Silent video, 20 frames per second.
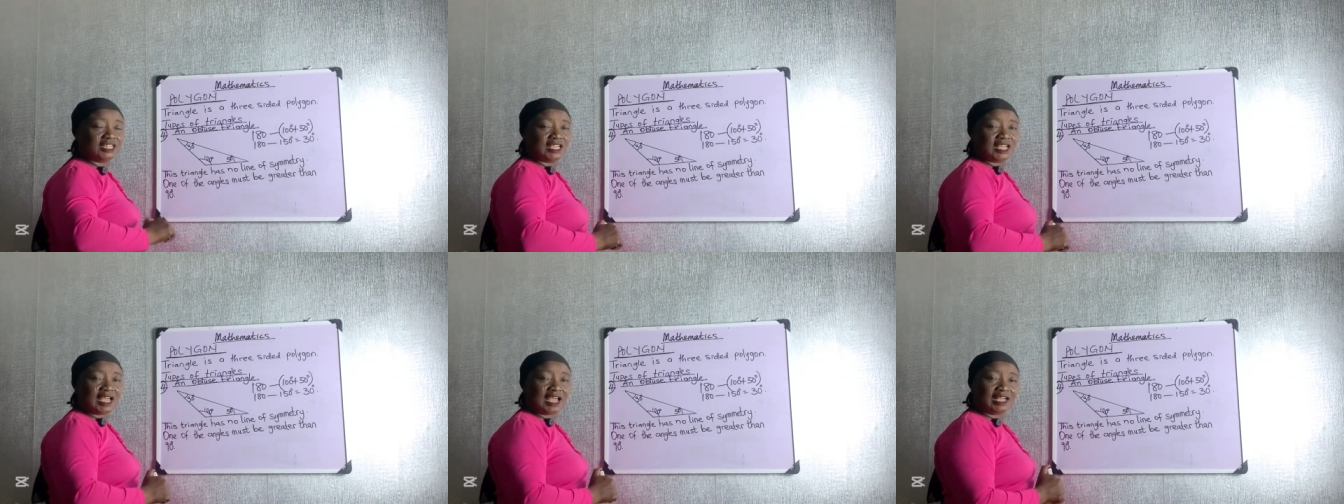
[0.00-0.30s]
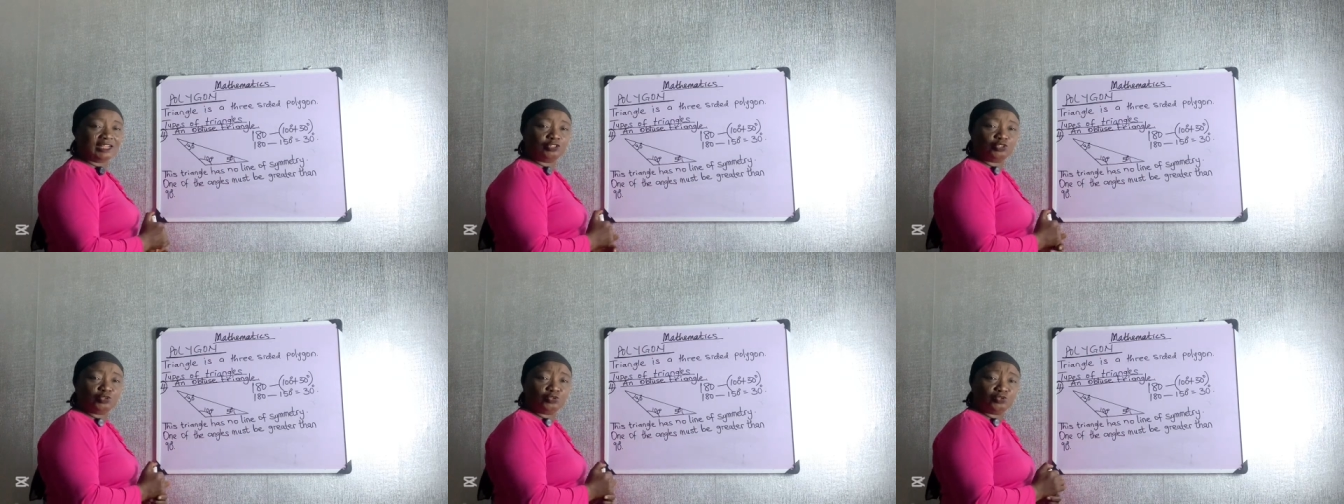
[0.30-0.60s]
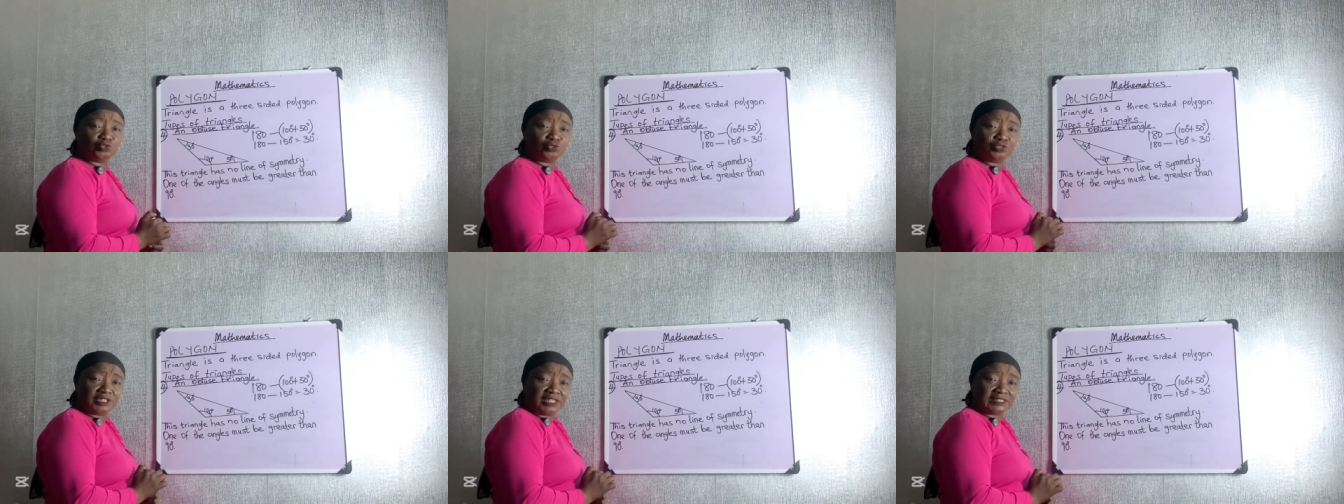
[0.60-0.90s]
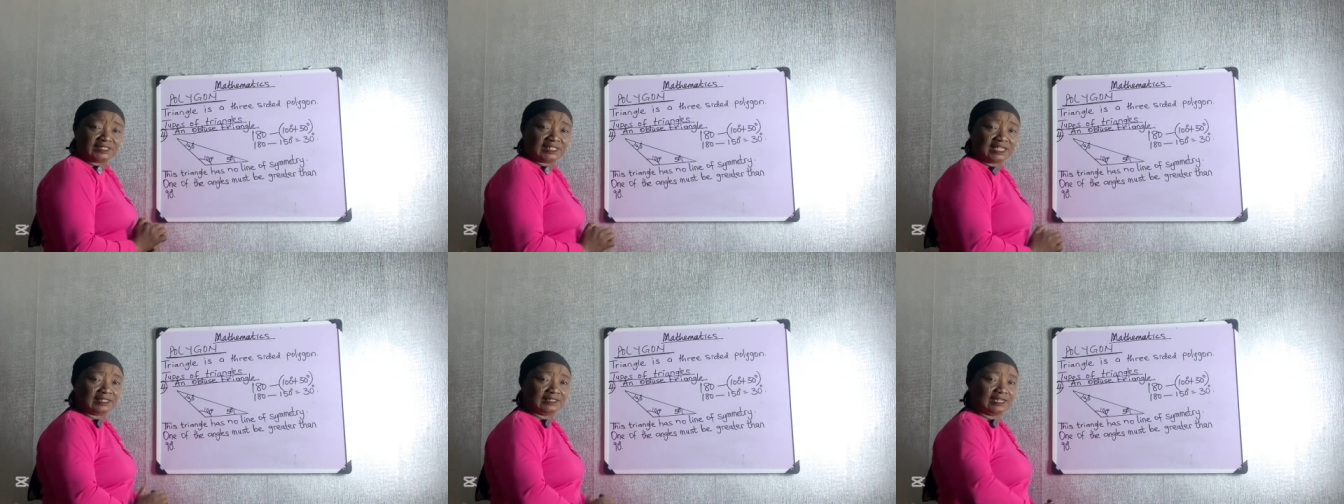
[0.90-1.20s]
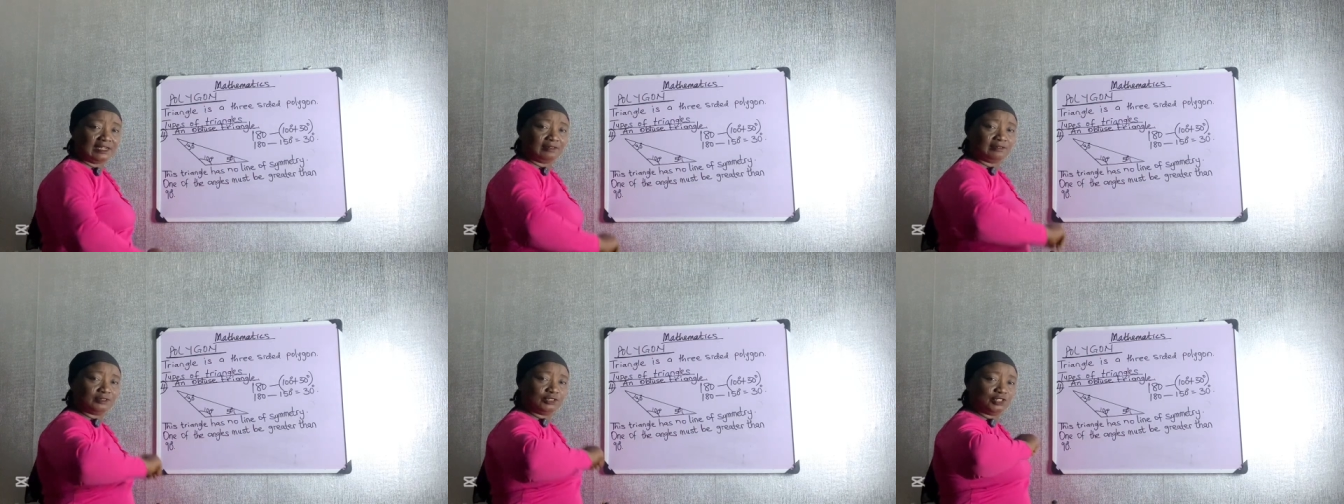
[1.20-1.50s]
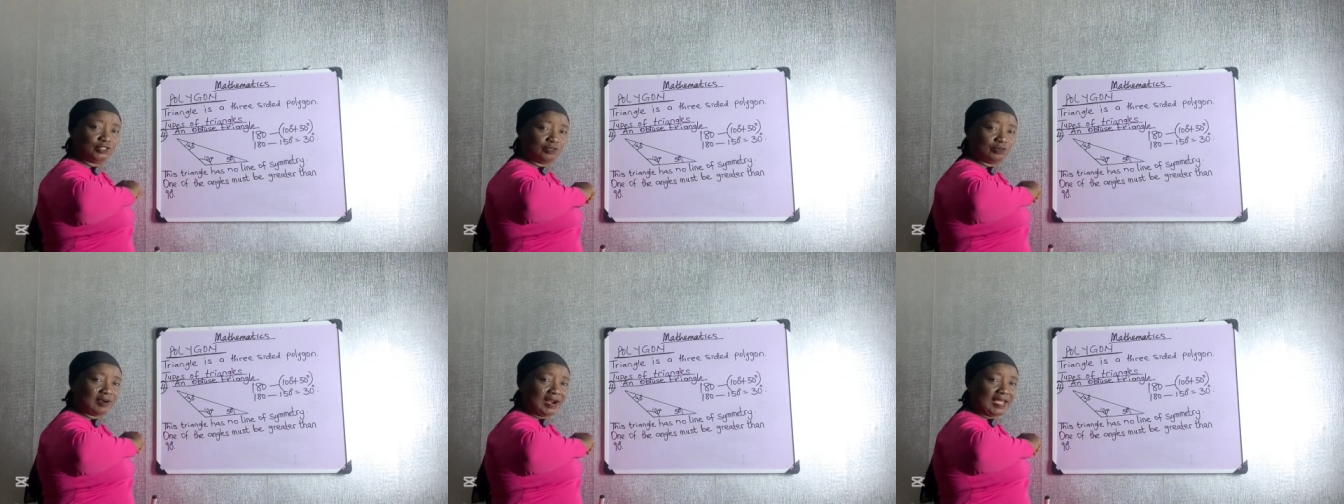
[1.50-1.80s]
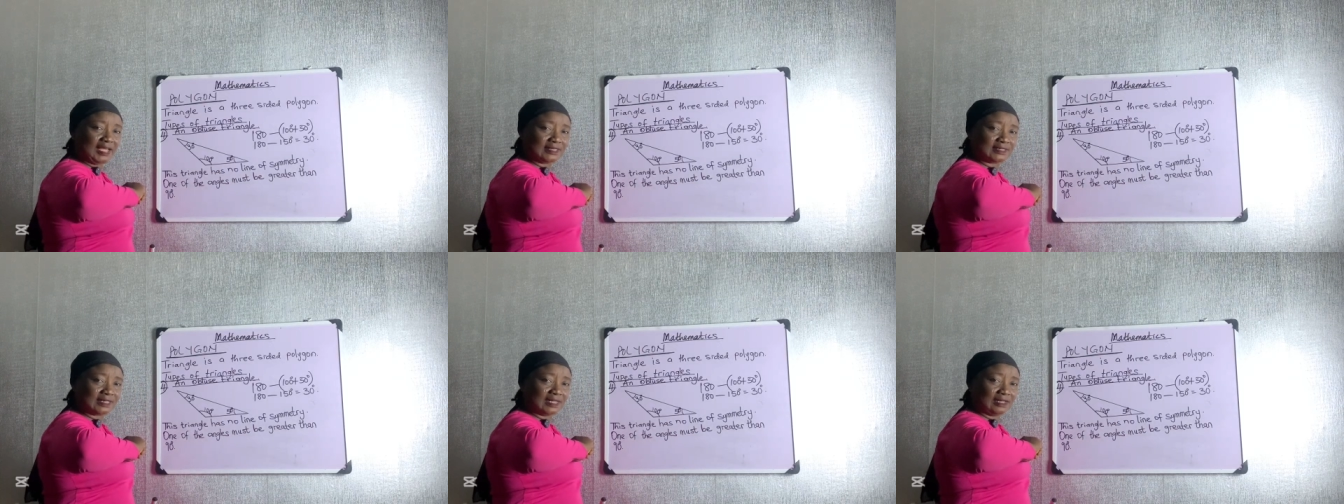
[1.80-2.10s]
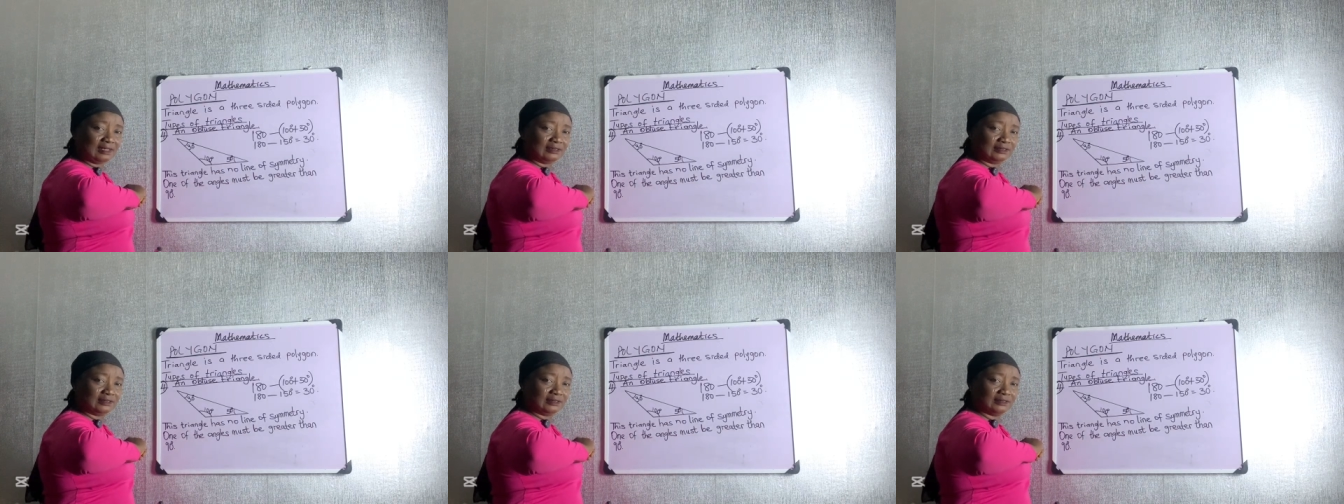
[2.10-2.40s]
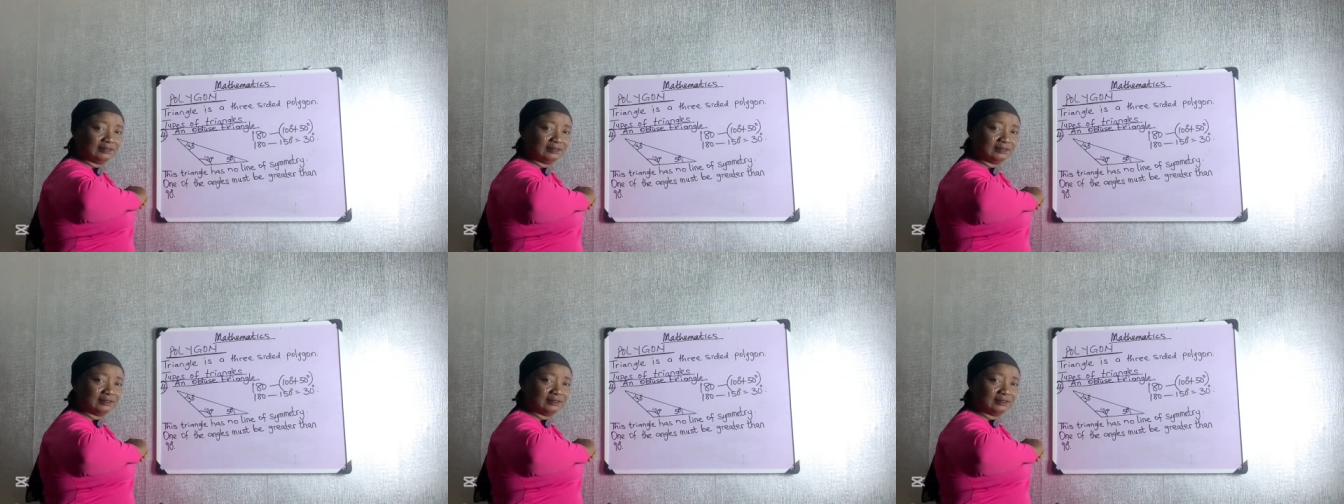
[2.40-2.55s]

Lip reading: How do you know greater than? Your right hand.